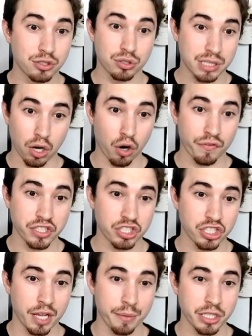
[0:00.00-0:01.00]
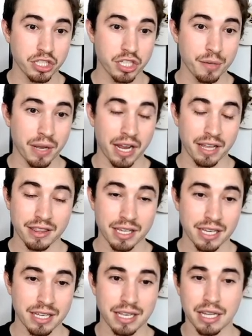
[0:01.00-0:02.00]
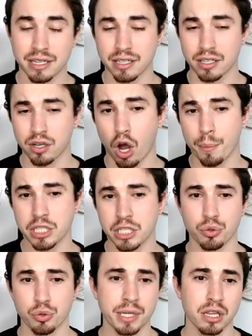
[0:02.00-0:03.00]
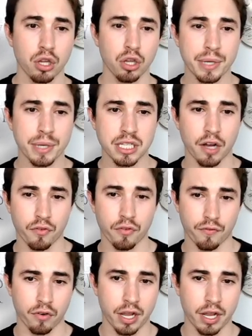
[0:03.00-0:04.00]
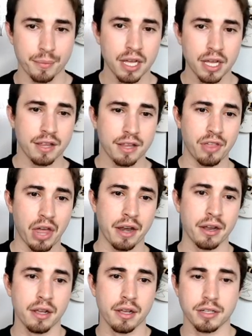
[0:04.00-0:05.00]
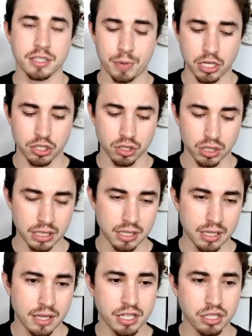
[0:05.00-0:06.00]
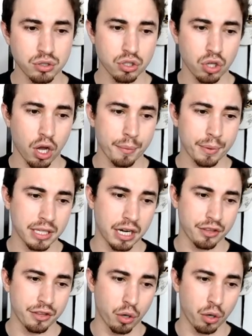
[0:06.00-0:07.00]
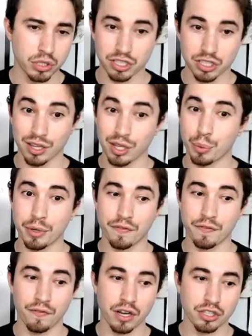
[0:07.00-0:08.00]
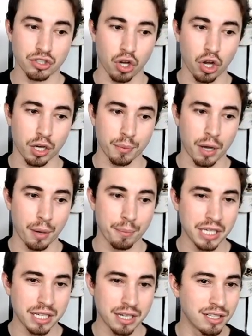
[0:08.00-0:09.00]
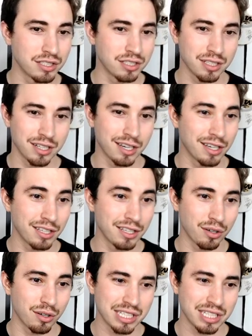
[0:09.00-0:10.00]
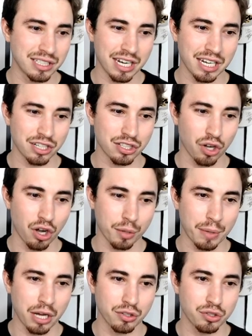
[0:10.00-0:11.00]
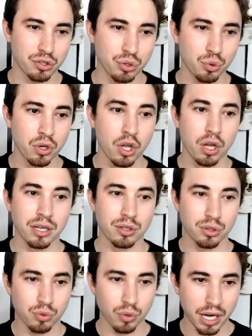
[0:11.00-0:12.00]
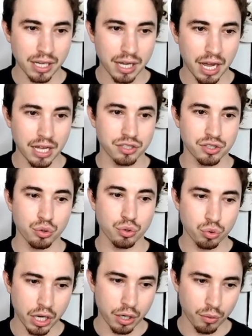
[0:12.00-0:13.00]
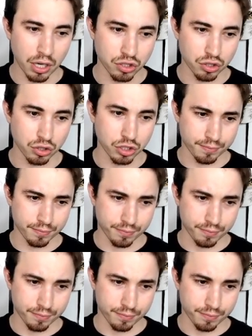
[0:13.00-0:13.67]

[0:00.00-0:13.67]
conference championship, and I think it, it, the competition will be a little bit tougher for him than Spencer Lee. This is a topic that I thought was just a little bit fun to talk about because, uh, you know, get, getting to talk about two great guys, two great wrestlers,